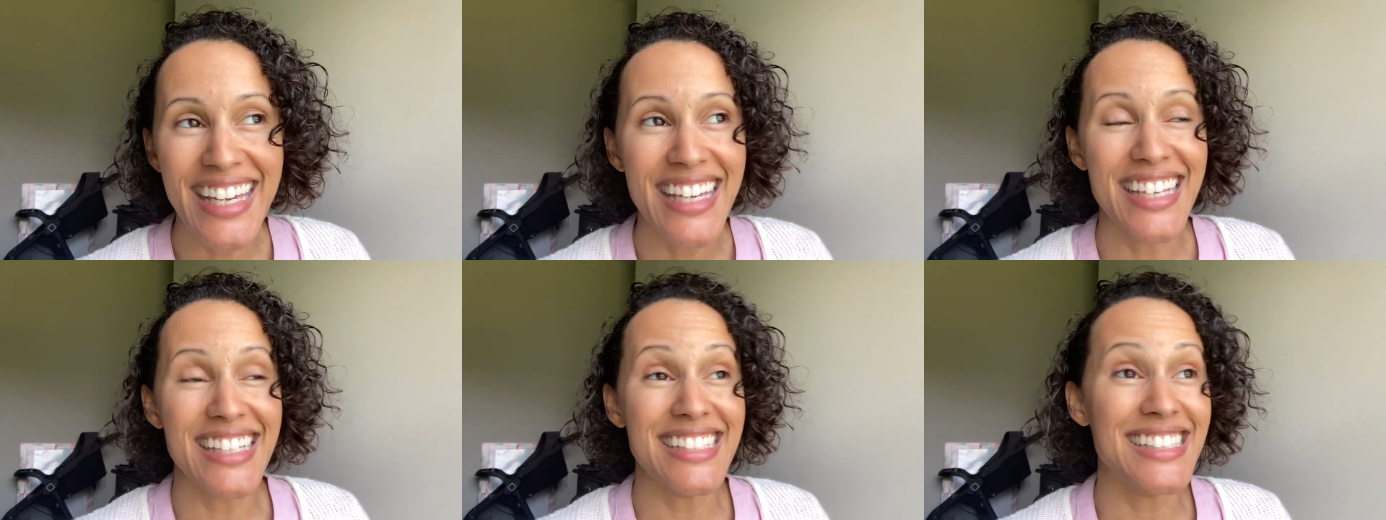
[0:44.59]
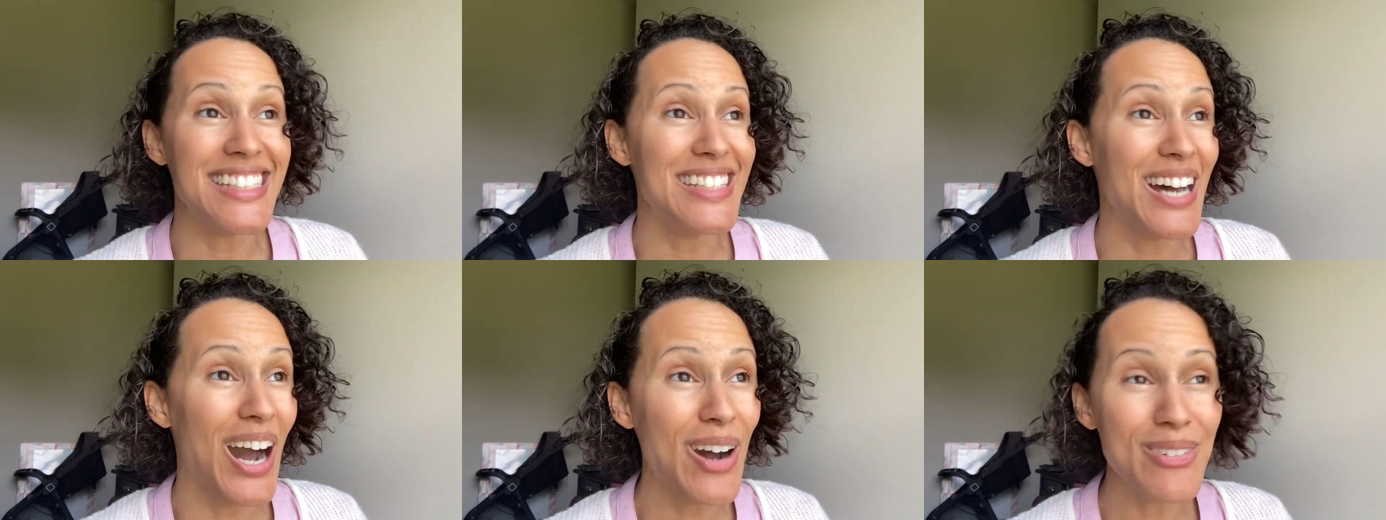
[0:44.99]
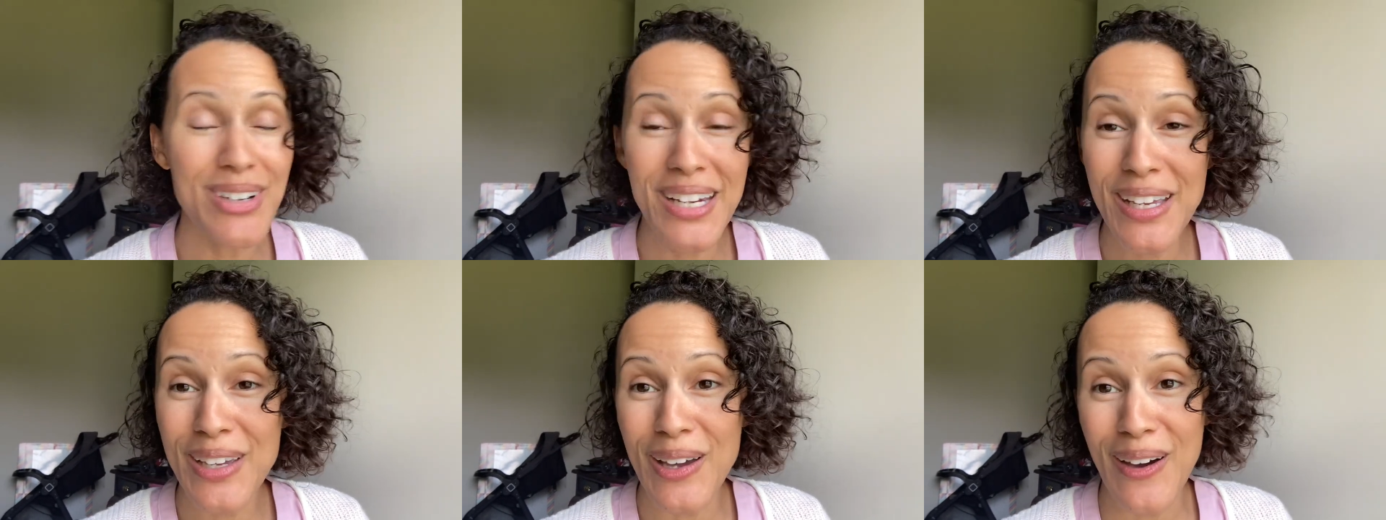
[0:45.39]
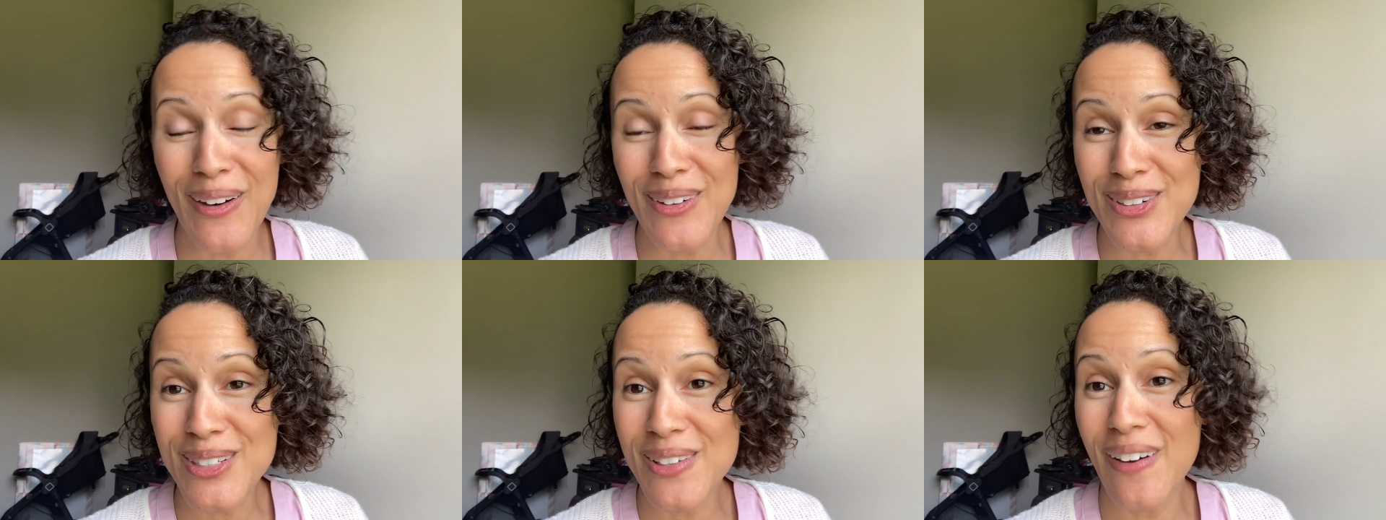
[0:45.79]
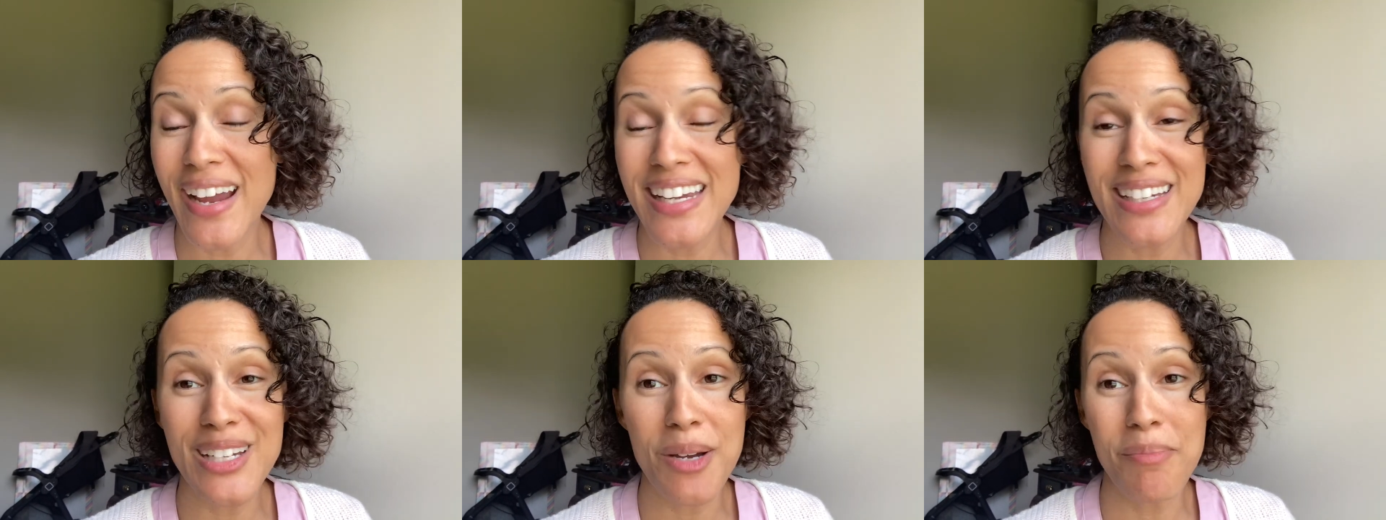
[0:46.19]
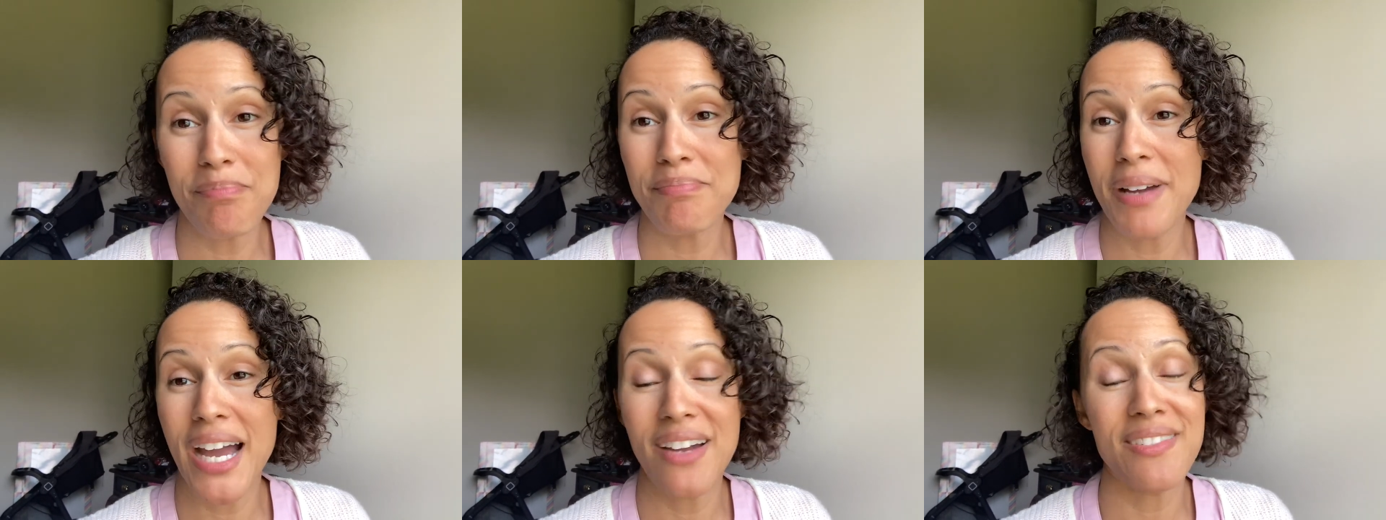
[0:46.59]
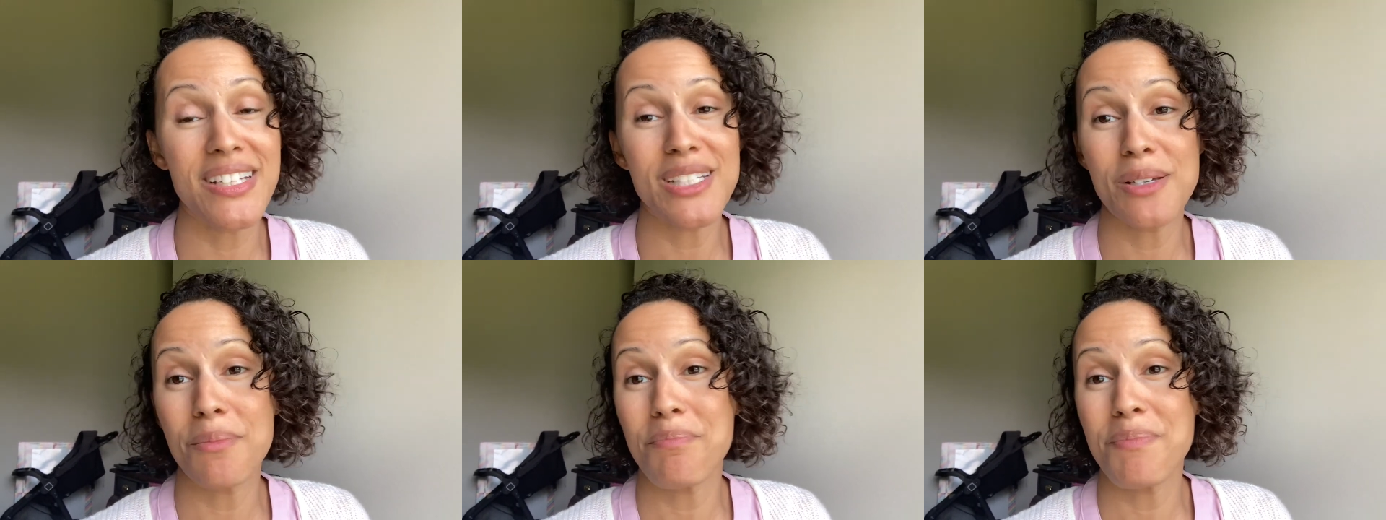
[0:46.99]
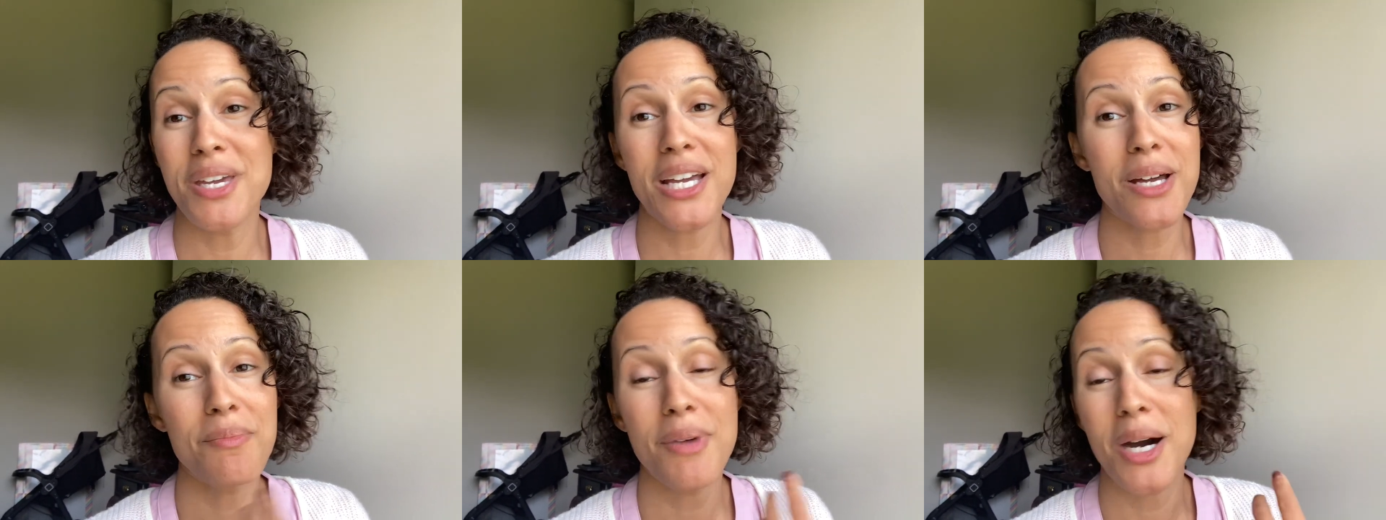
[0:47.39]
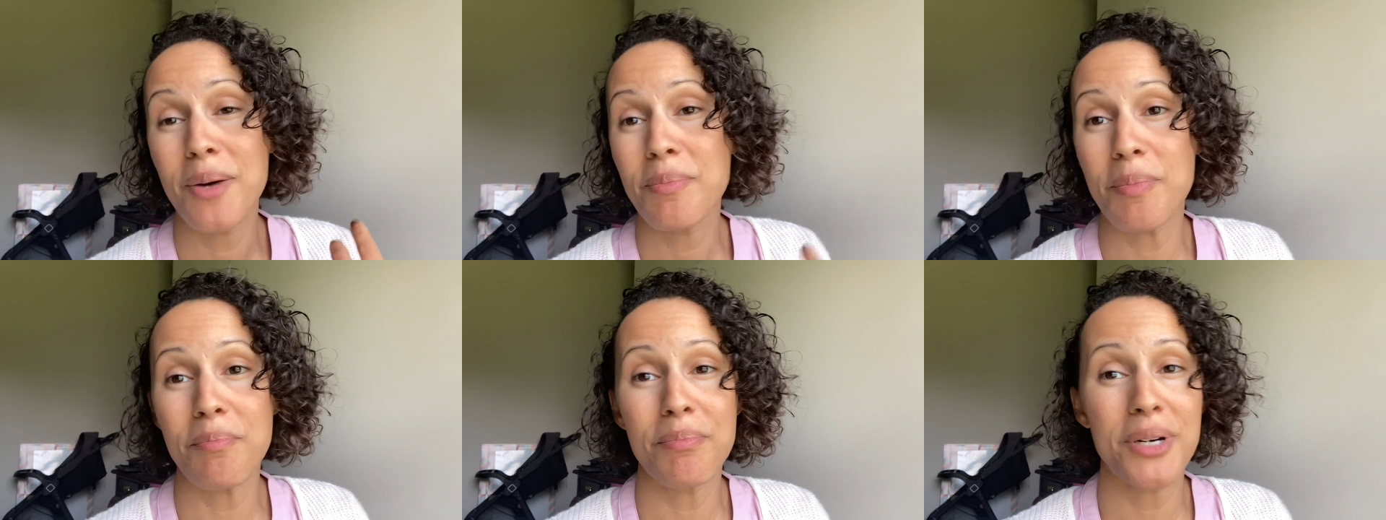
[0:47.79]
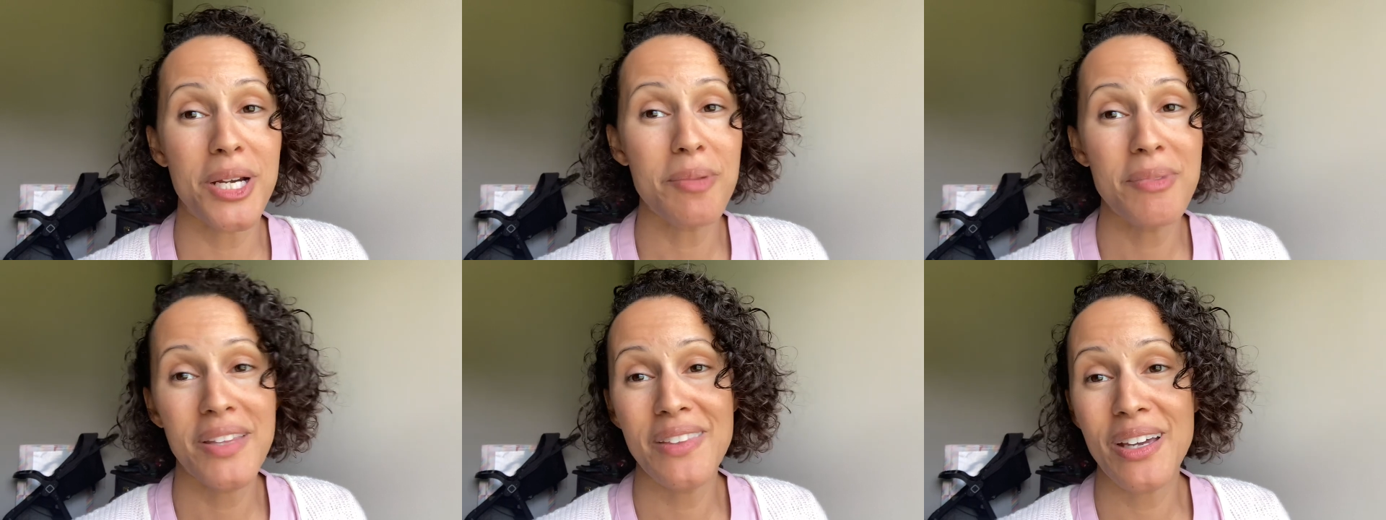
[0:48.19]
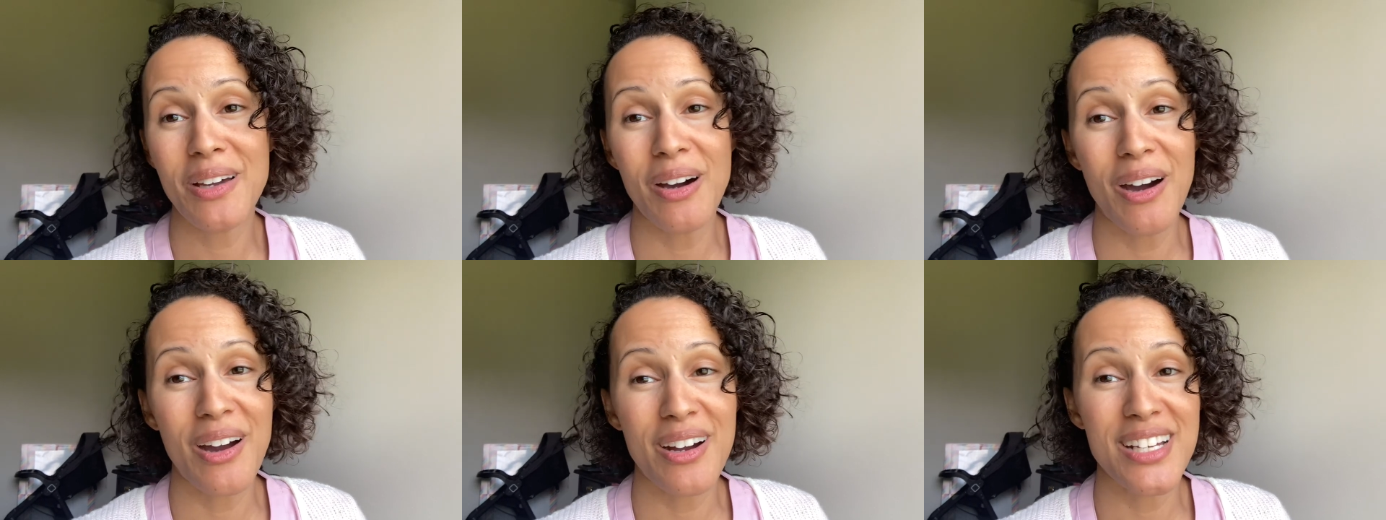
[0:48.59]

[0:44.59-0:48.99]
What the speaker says: He did not want to go. So I ended up having to pick him up and put him in the car.